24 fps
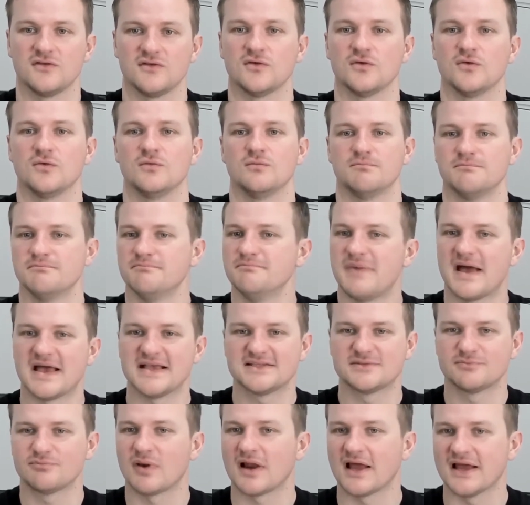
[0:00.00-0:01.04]
to
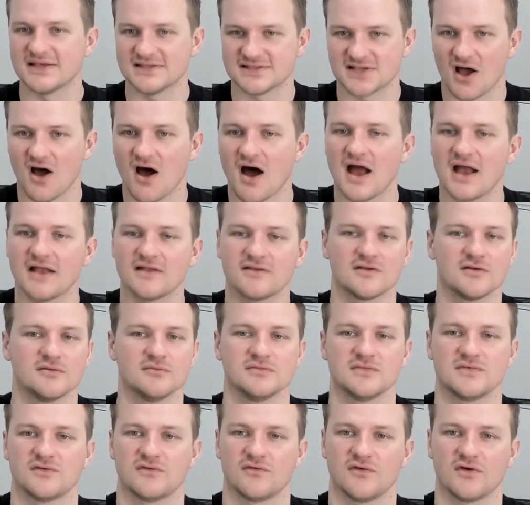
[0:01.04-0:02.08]
best place
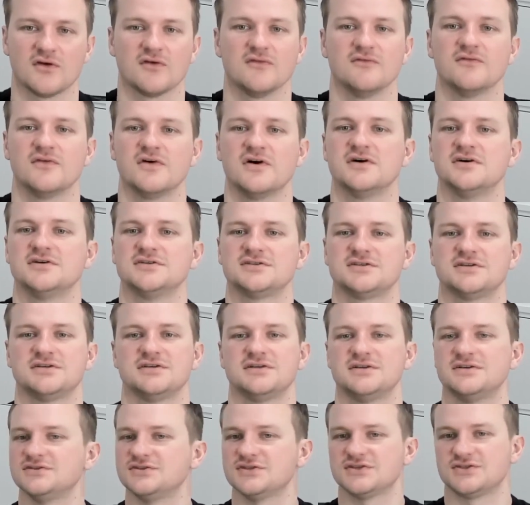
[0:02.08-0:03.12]
items for conversion,
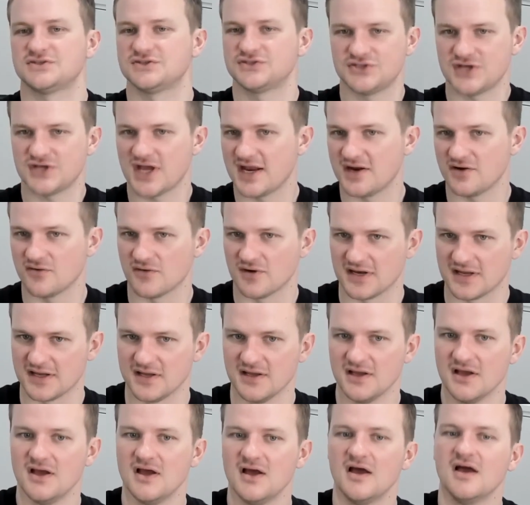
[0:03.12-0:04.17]
and just generally